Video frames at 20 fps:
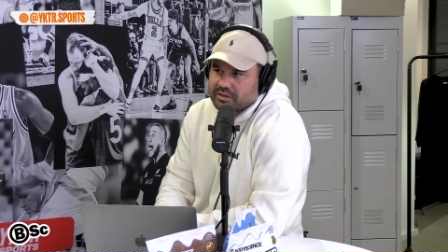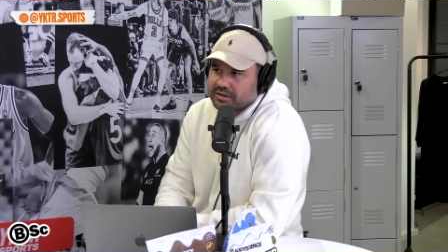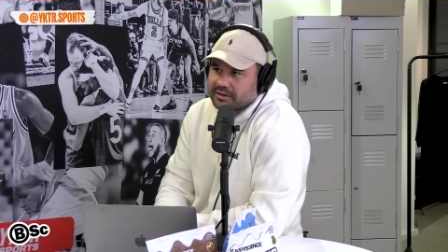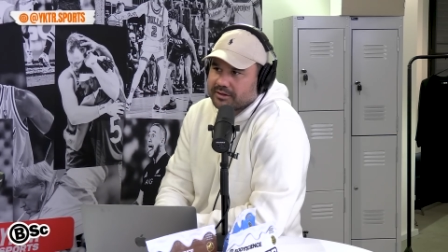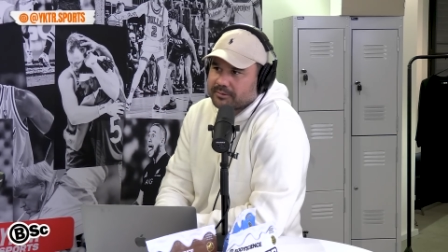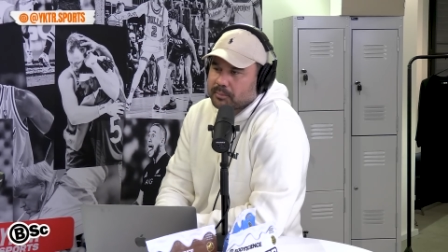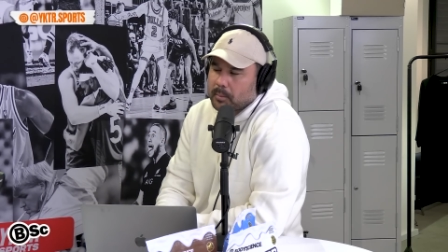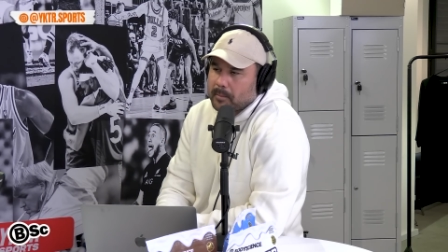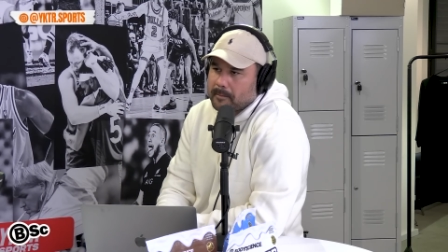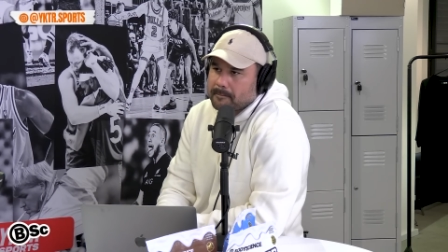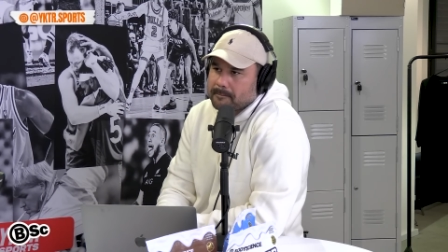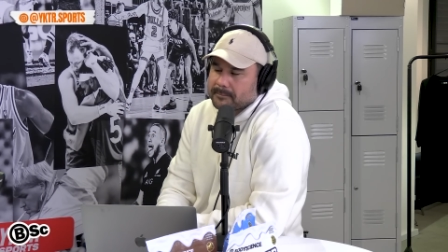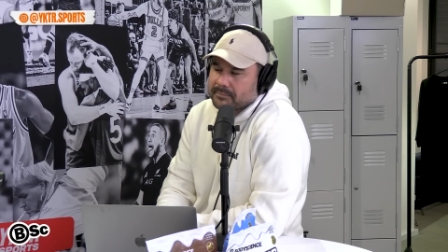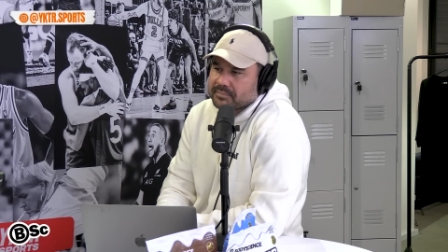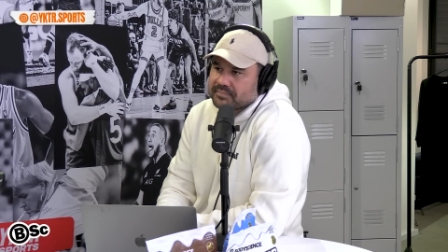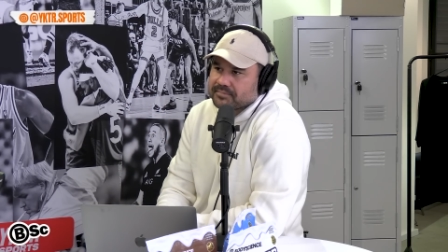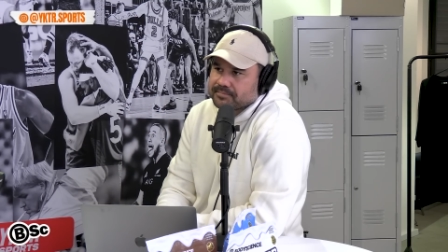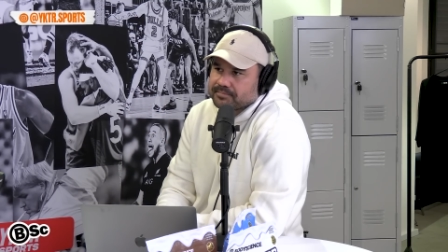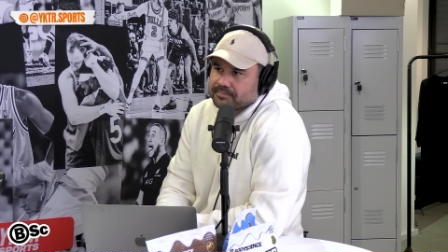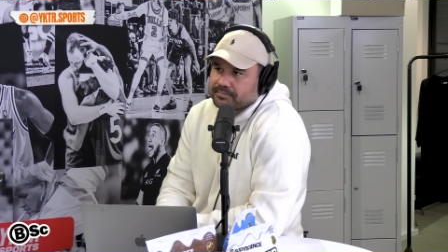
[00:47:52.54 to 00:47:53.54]
They just need to
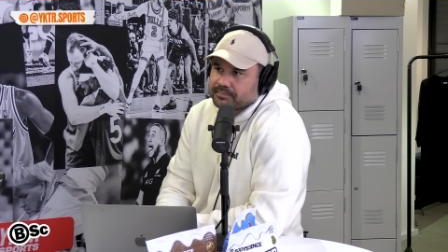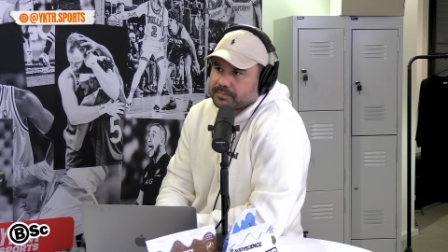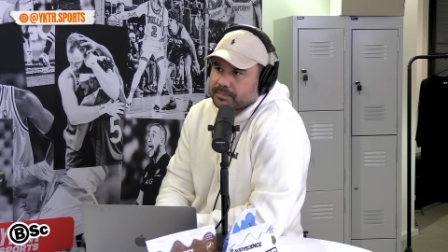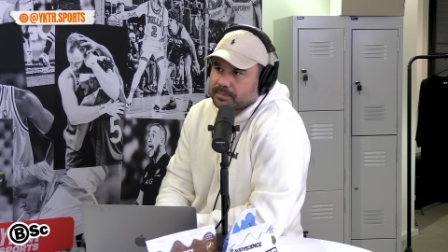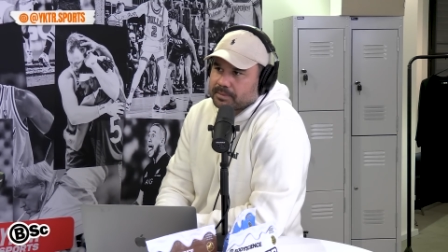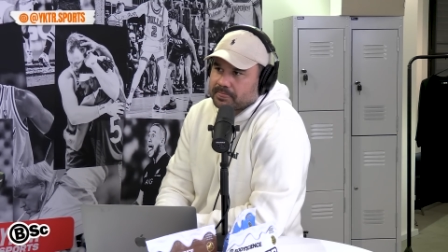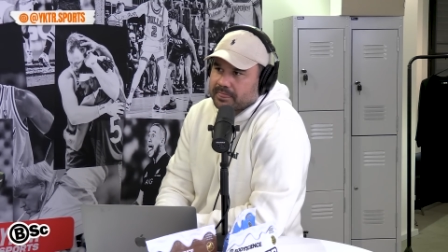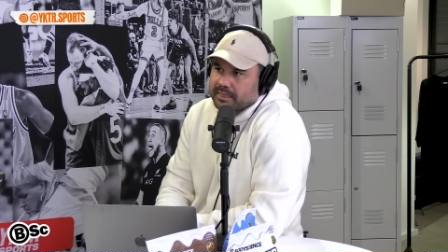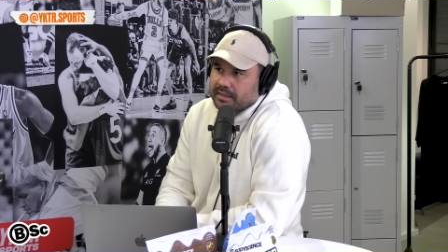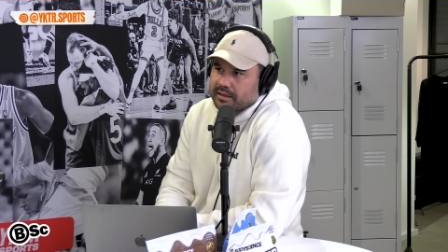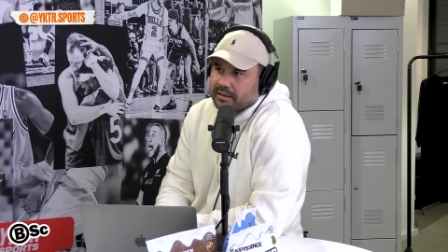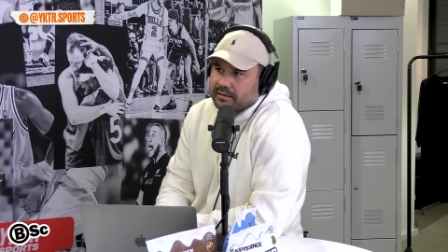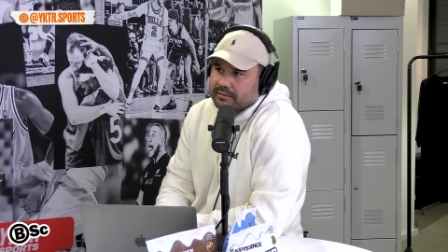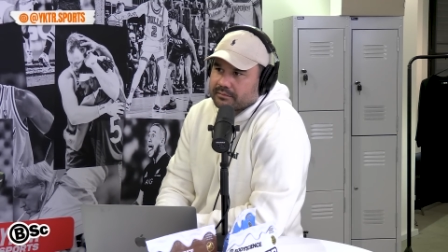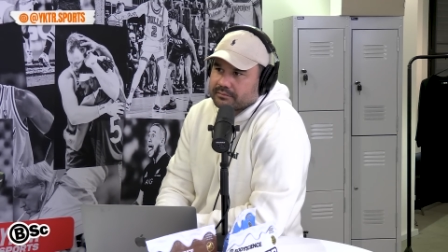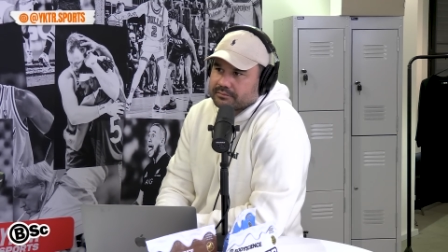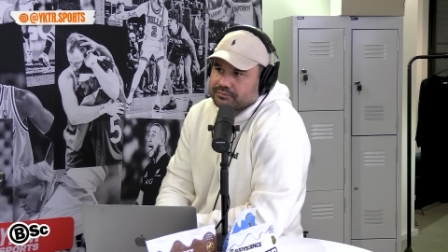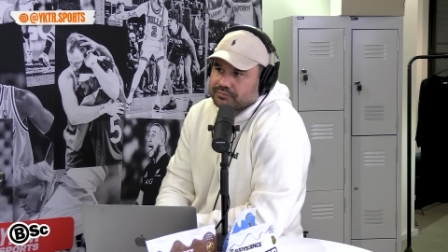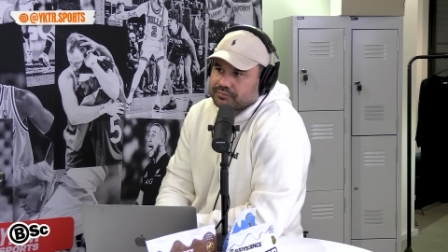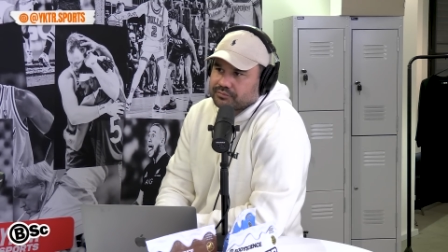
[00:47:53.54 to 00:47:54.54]
make these. There's so
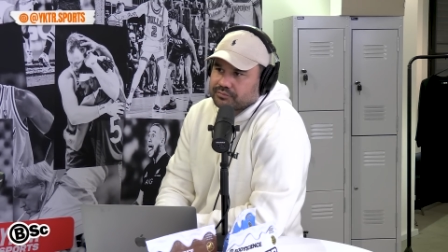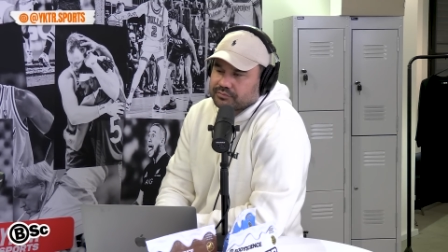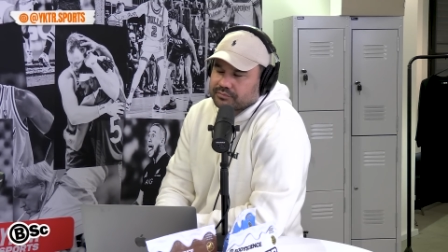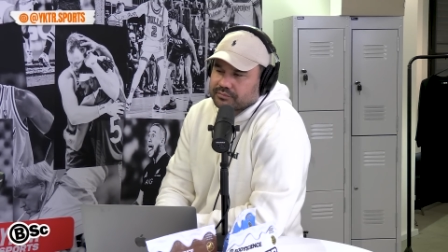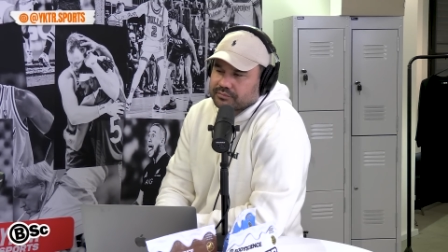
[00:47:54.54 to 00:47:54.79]
much grey.